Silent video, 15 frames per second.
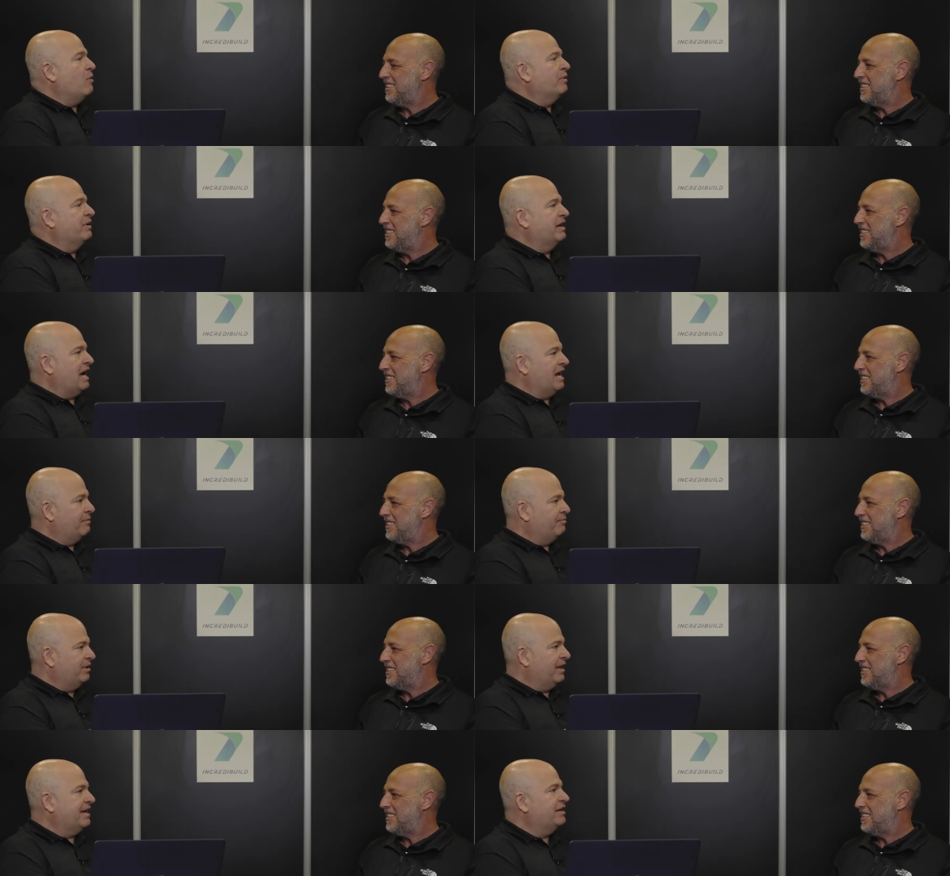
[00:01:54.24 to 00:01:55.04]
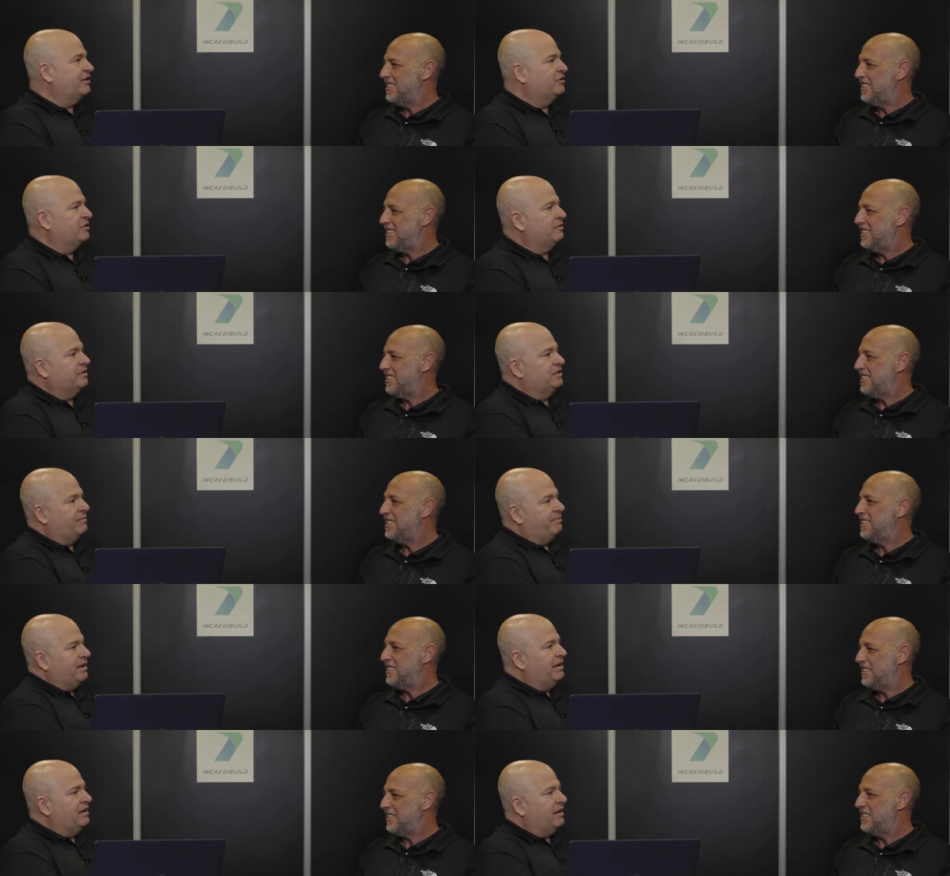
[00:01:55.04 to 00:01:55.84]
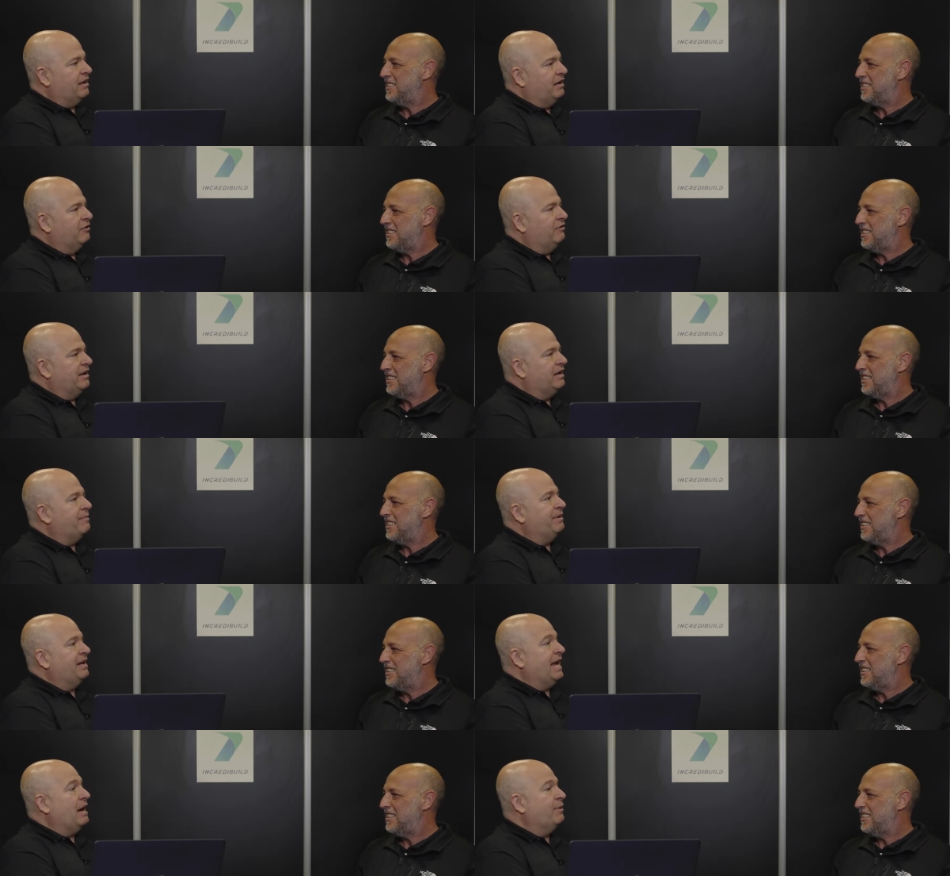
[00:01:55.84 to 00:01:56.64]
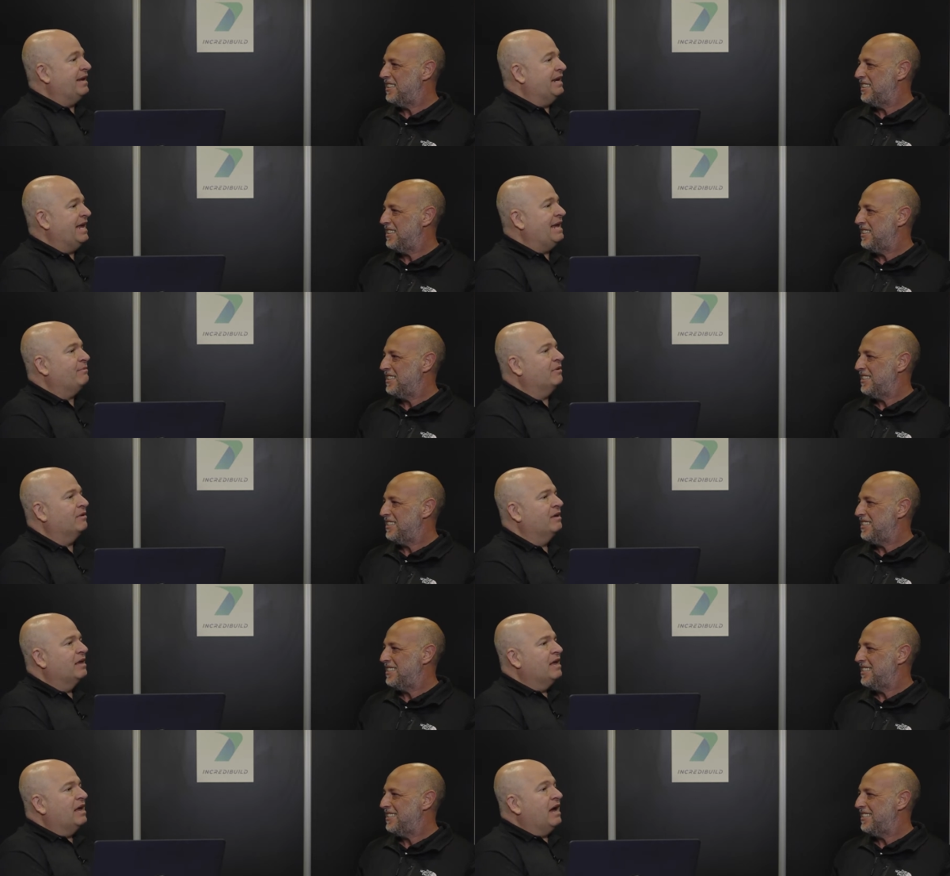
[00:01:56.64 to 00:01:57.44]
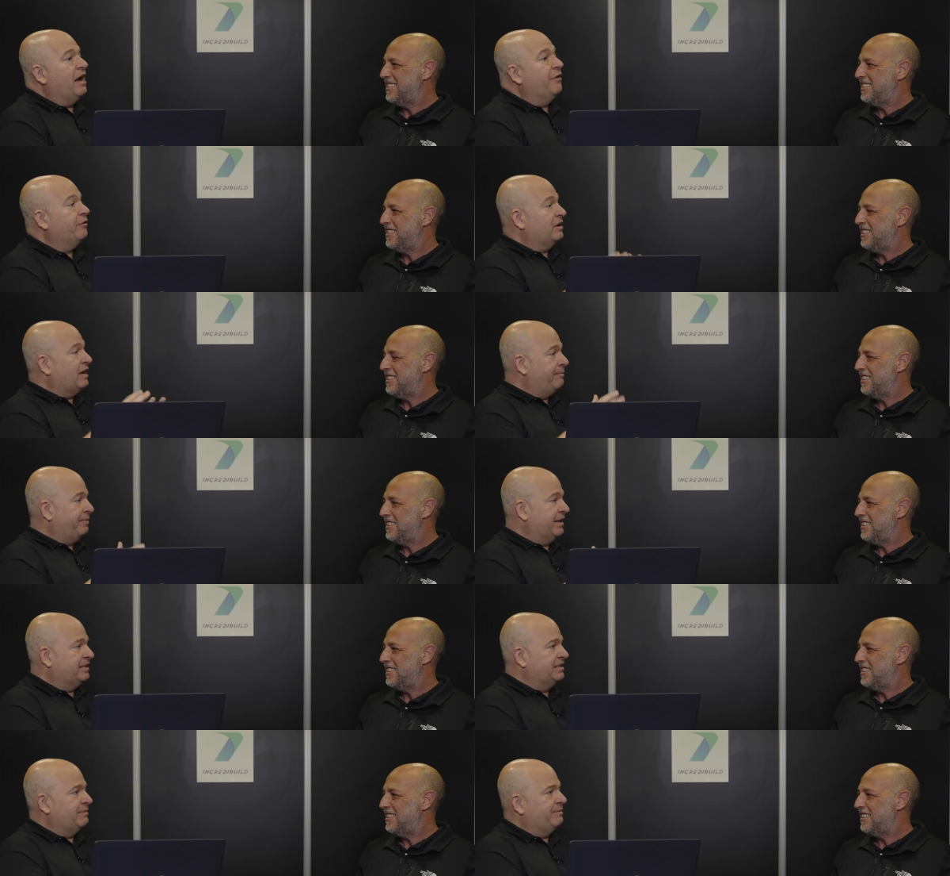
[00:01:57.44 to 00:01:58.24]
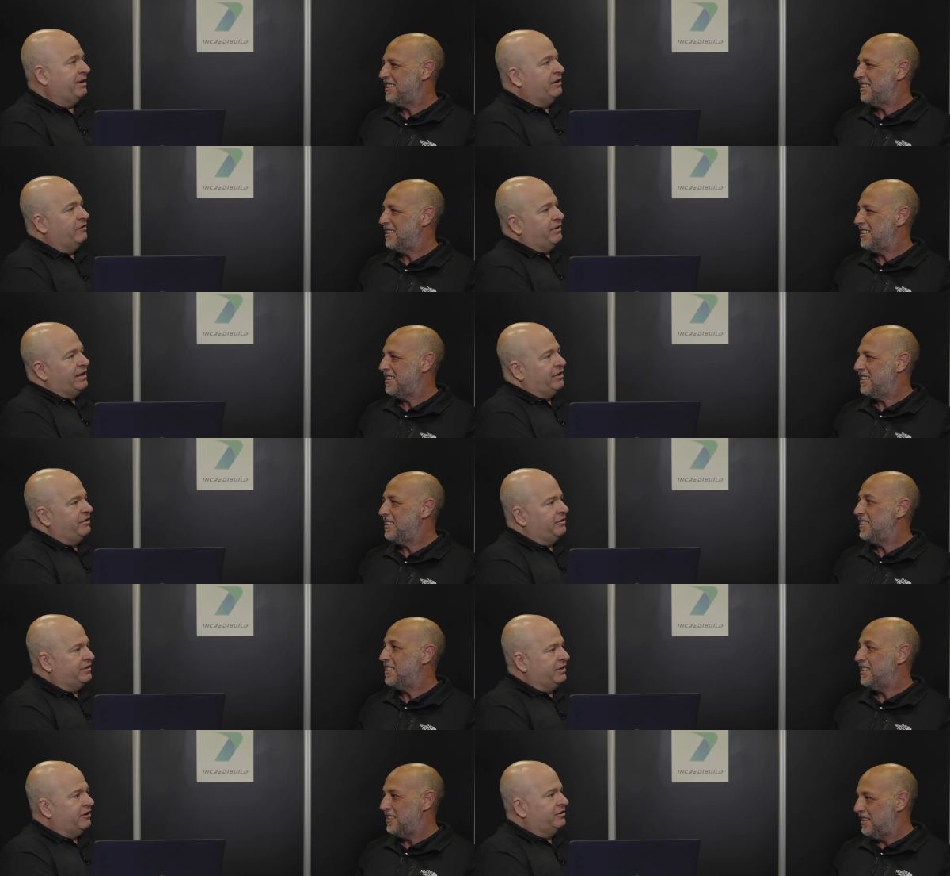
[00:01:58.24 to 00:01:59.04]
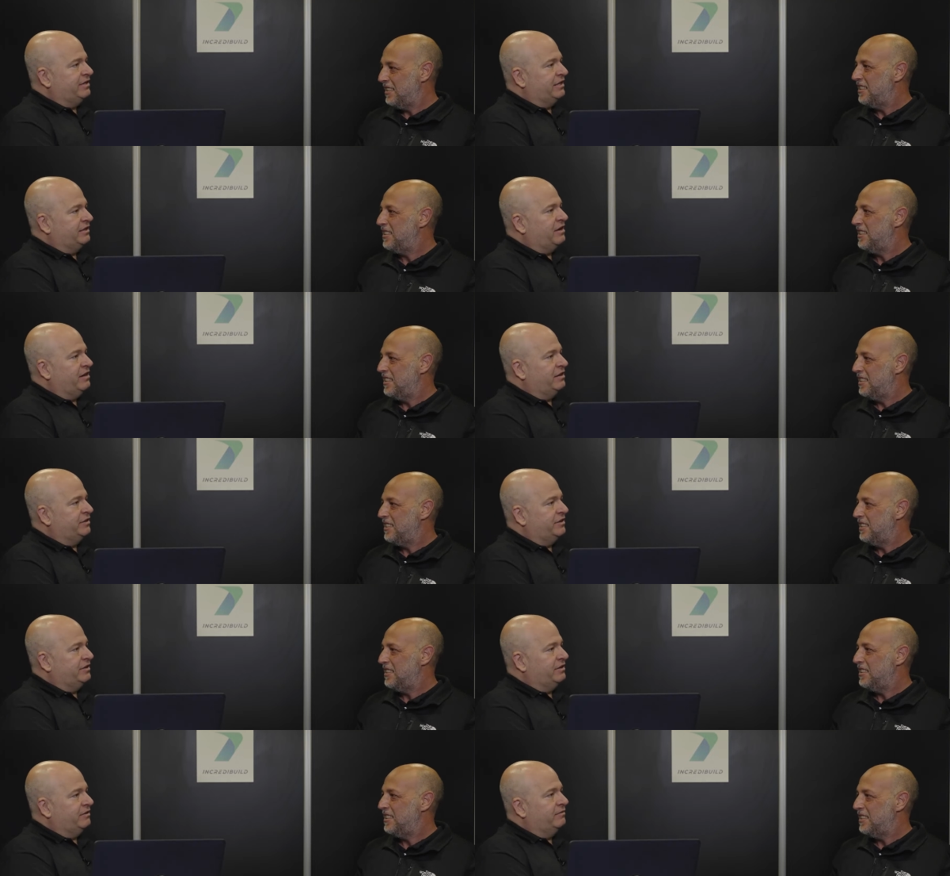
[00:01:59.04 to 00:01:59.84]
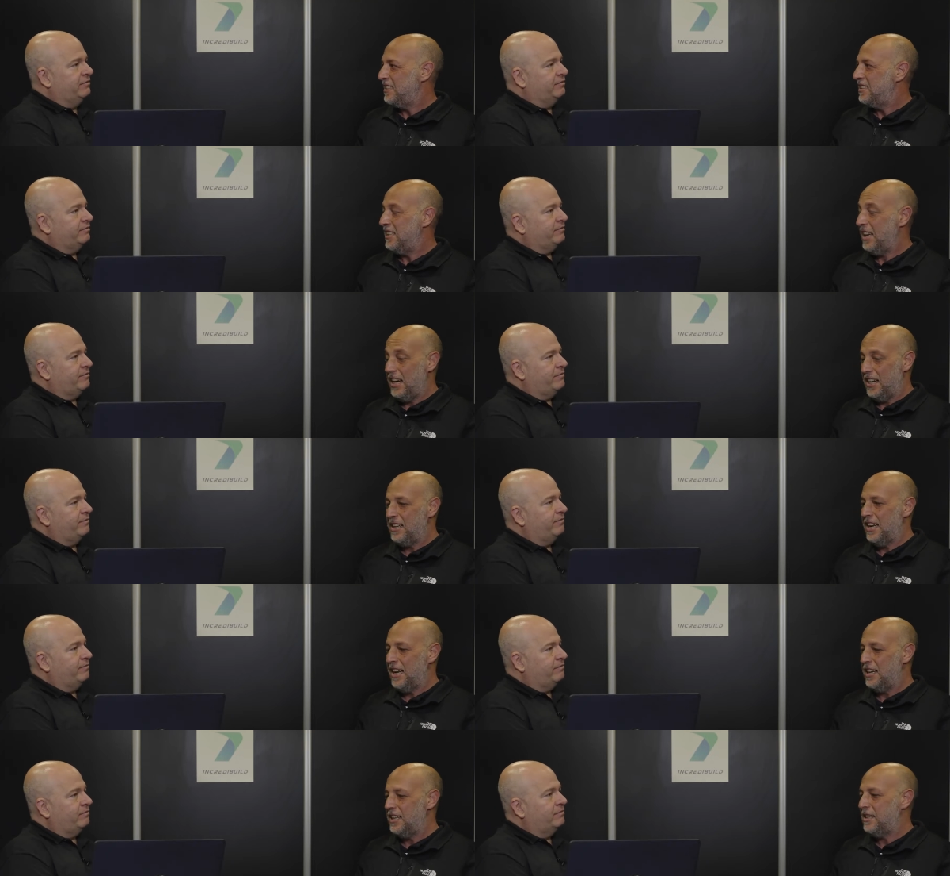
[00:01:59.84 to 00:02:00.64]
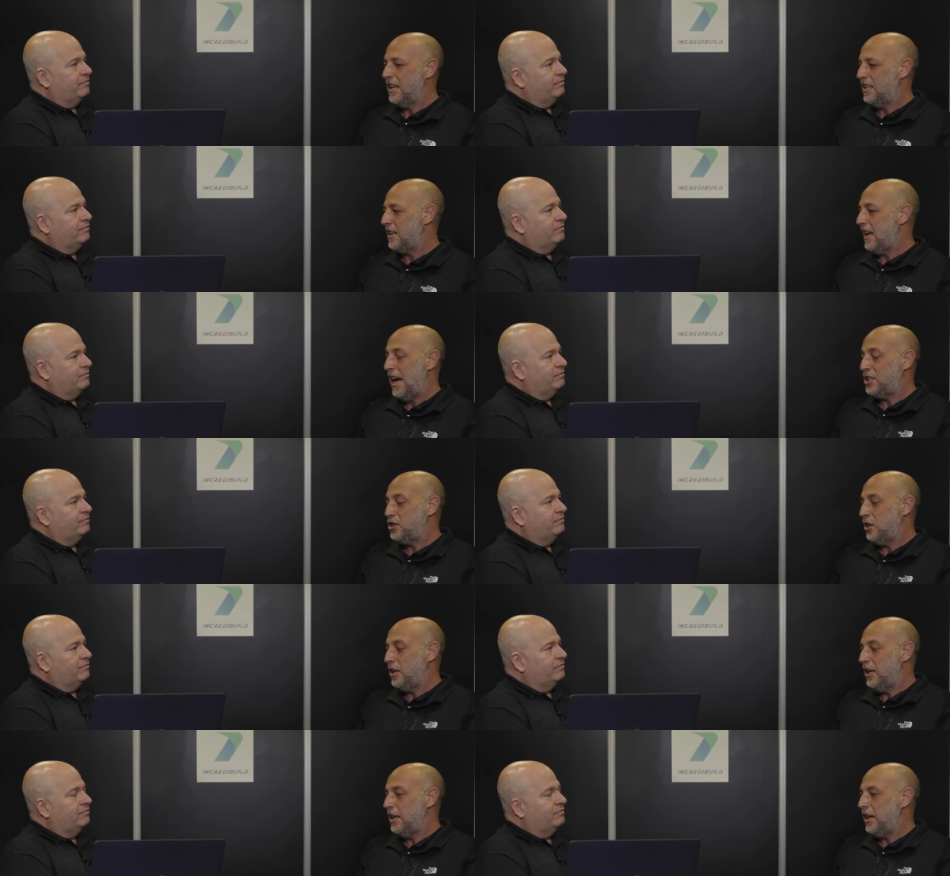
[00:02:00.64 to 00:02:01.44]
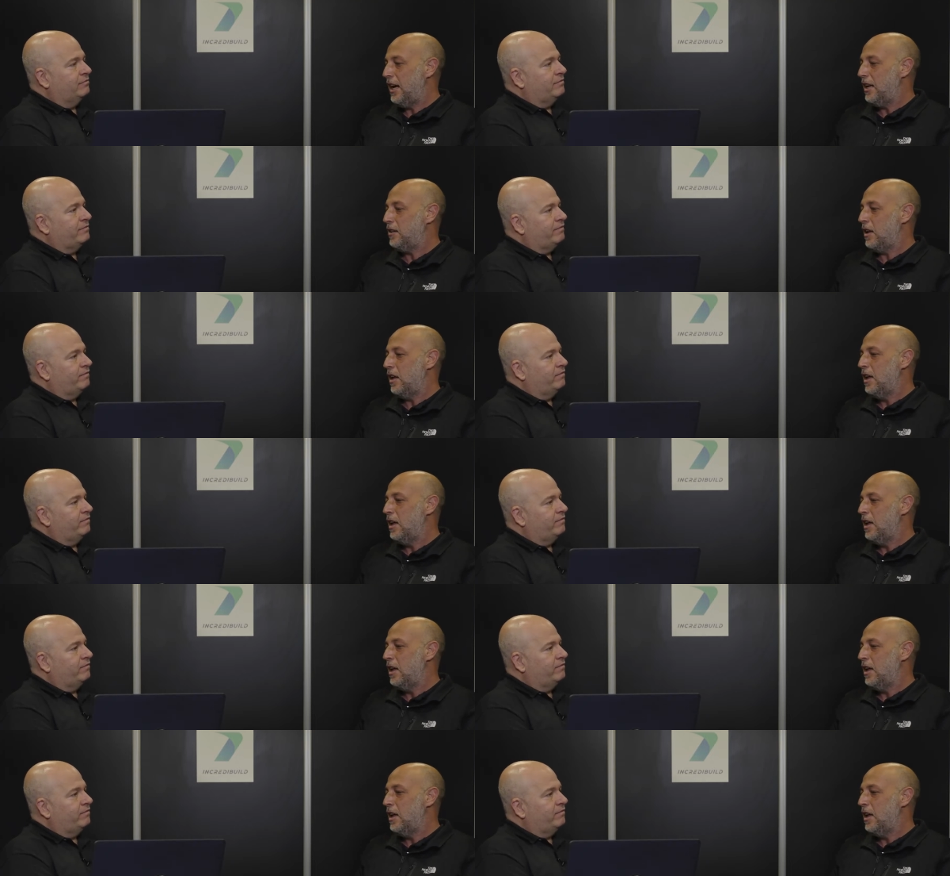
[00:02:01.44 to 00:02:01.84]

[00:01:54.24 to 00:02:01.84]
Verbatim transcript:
Speaker 1: we kind of play into to being a, a, green company, how we enable other companies to be green using our technology too.
Speaker 2: Yeah, yeah. That actually, uh,